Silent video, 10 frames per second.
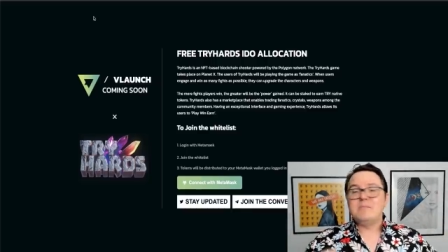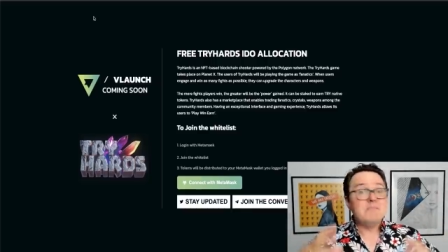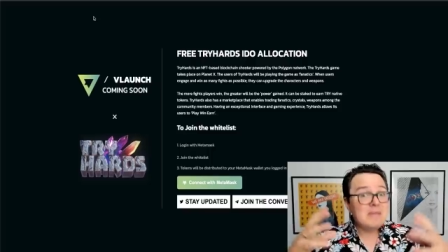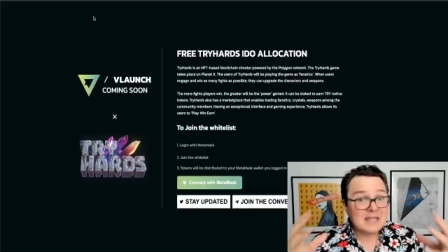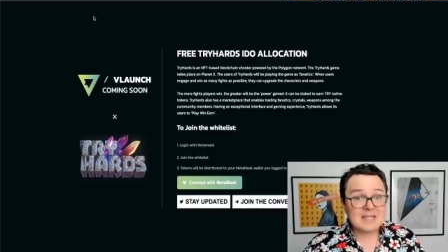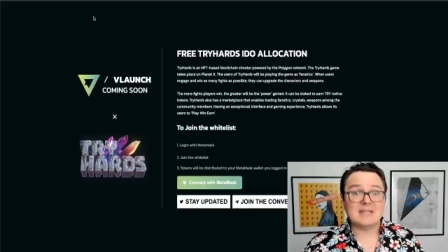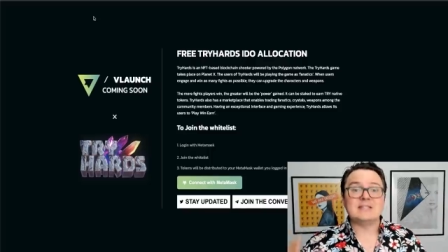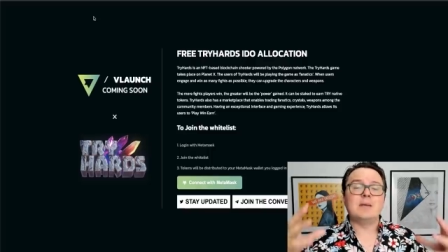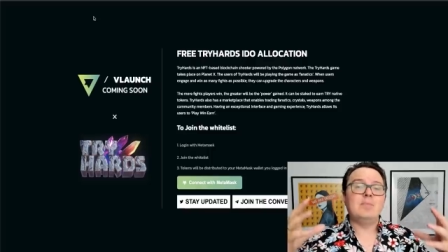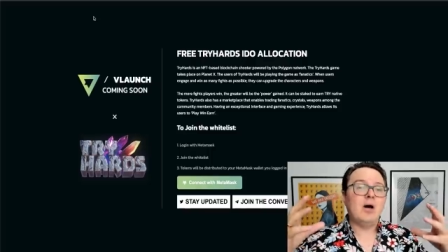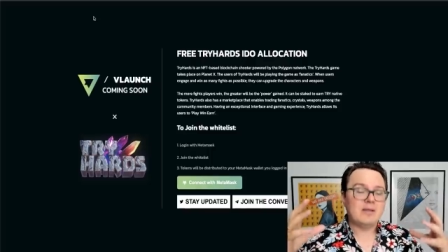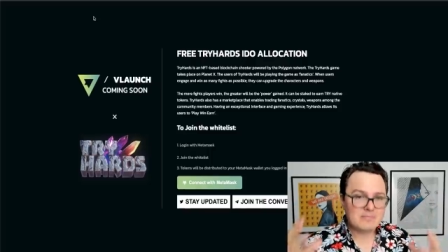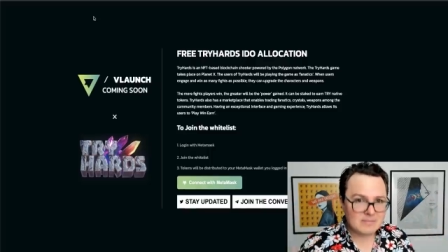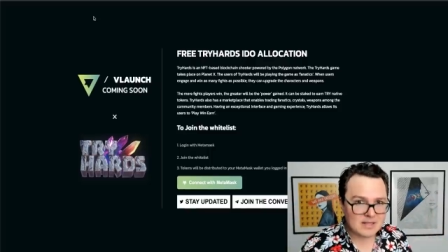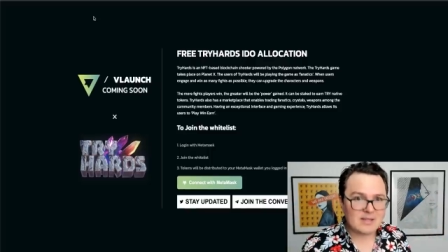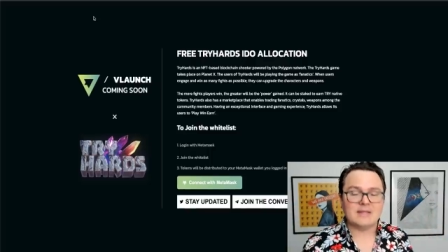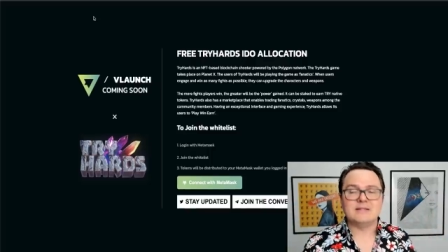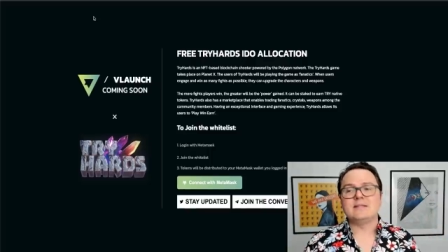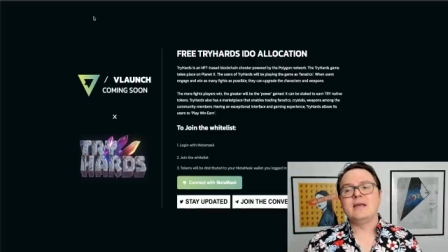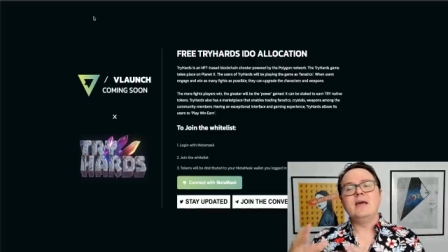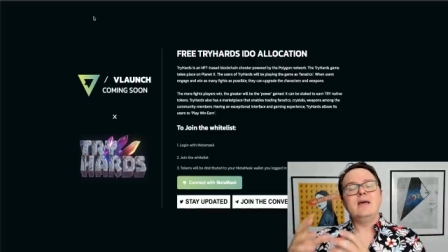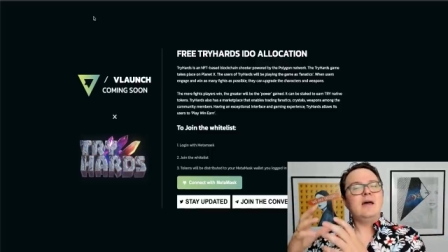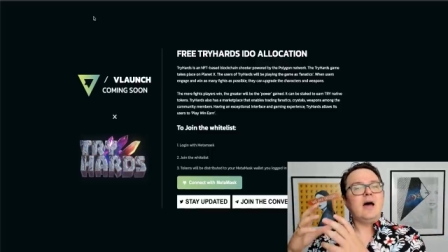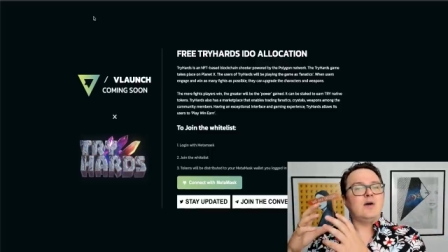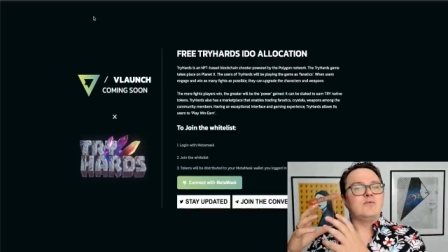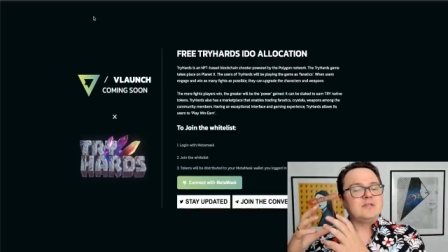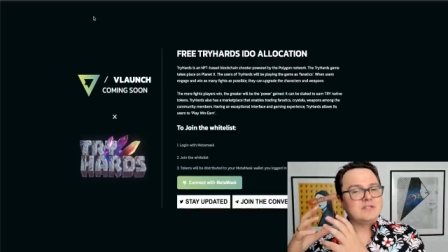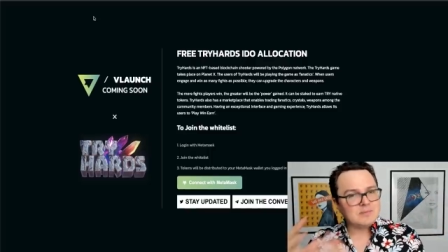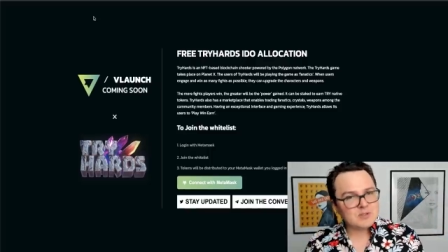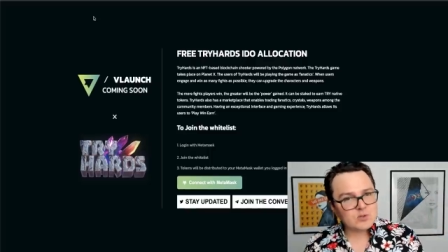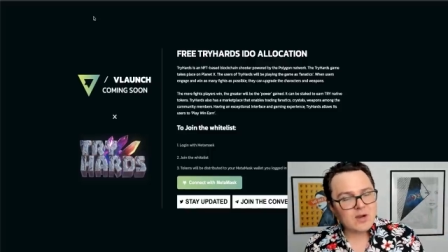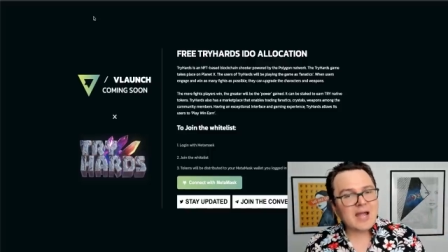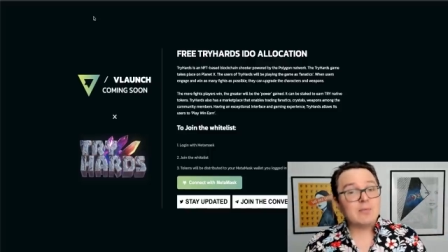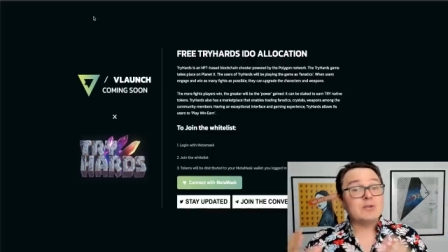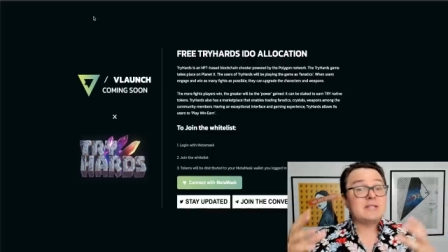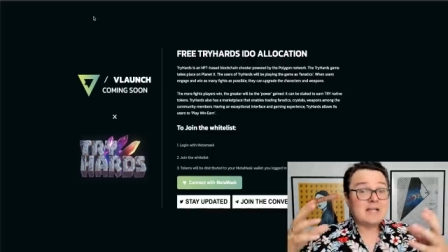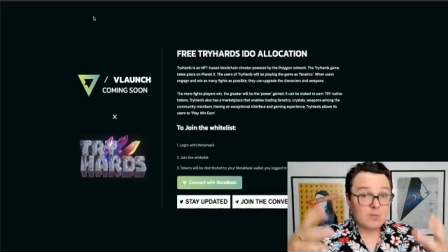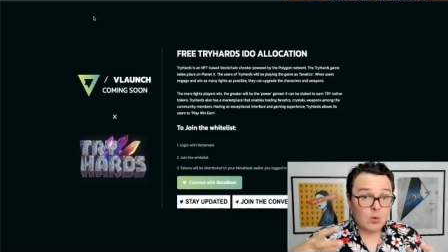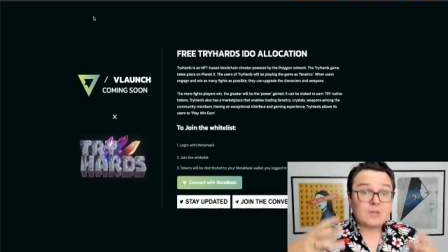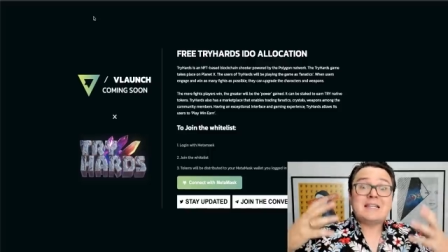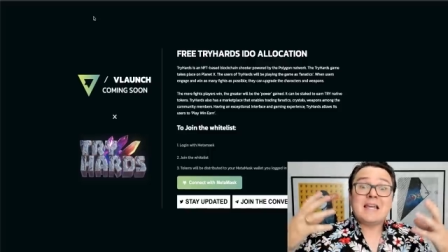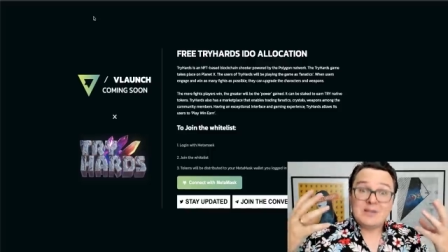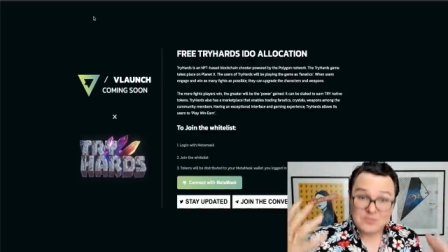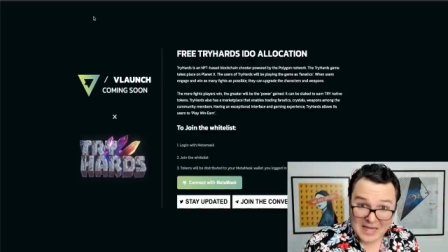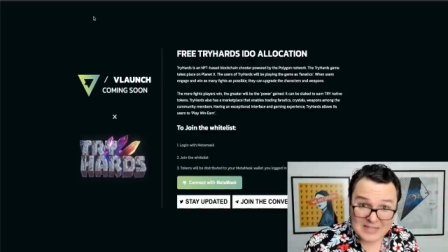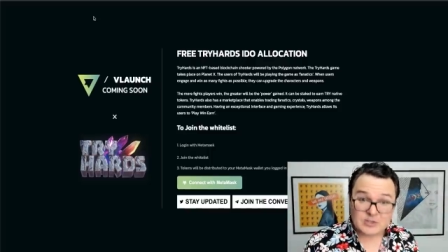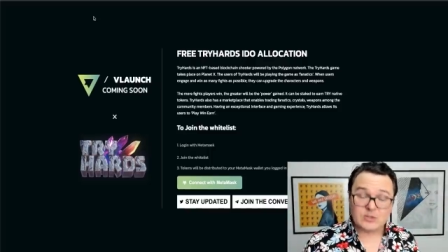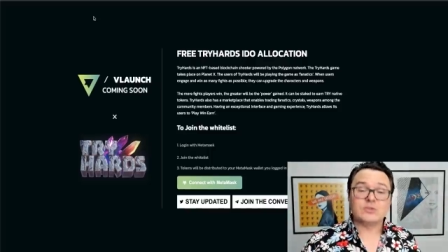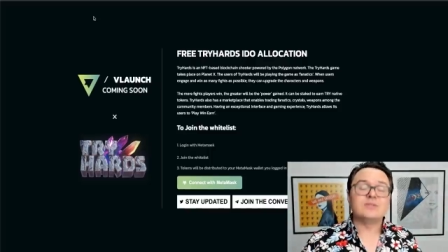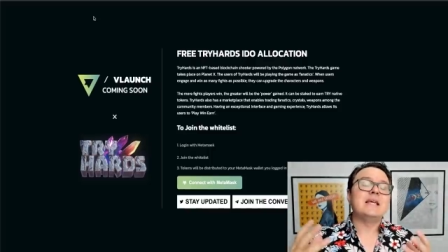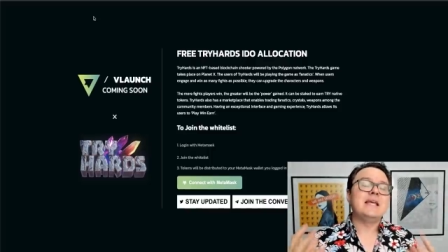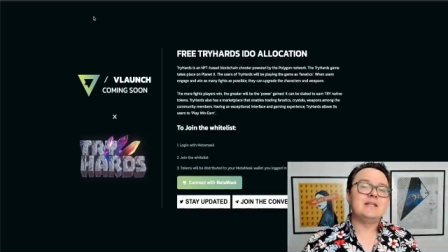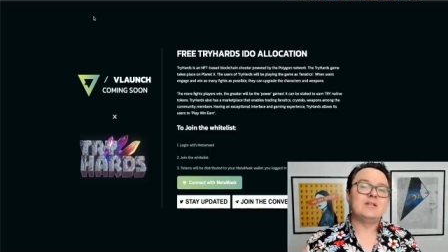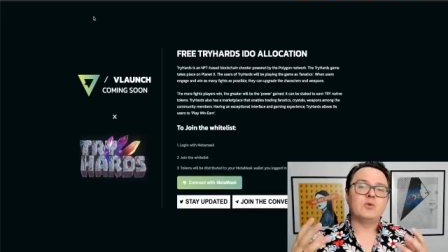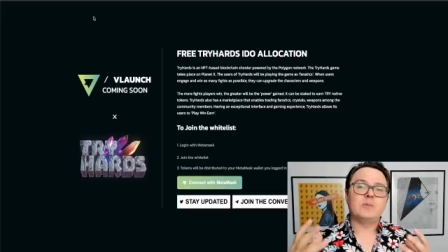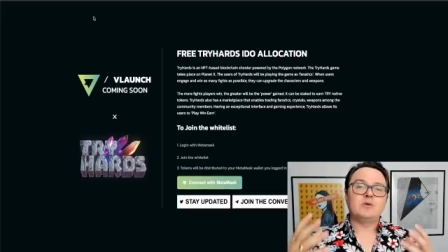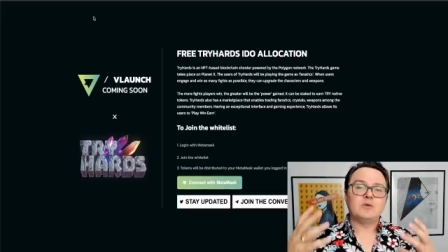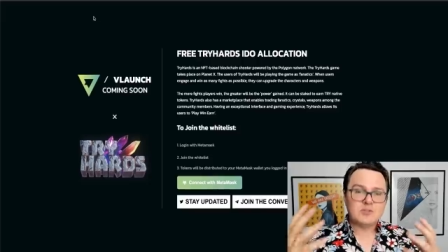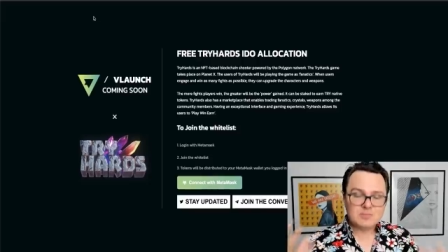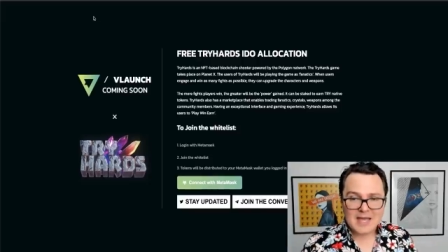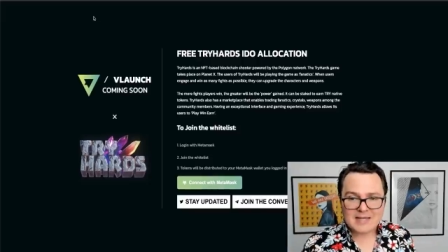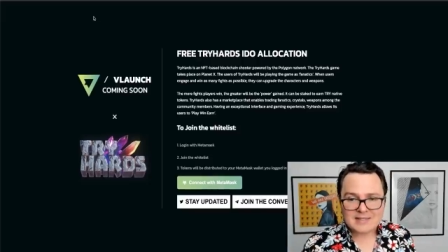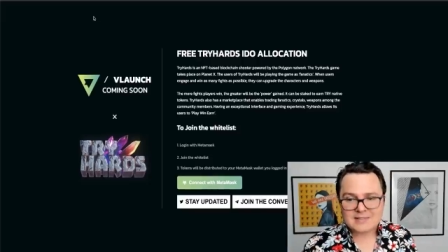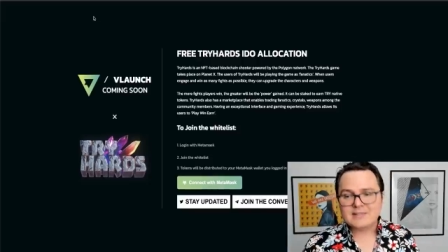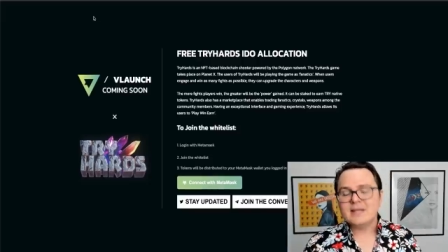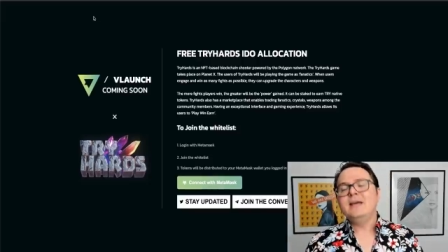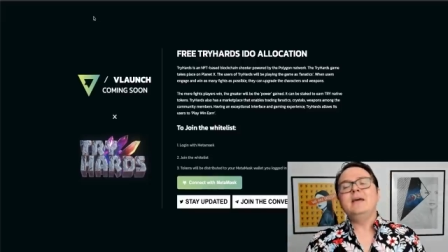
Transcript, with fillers: millions upon millions of subscribers and, of course, investors into the crypto space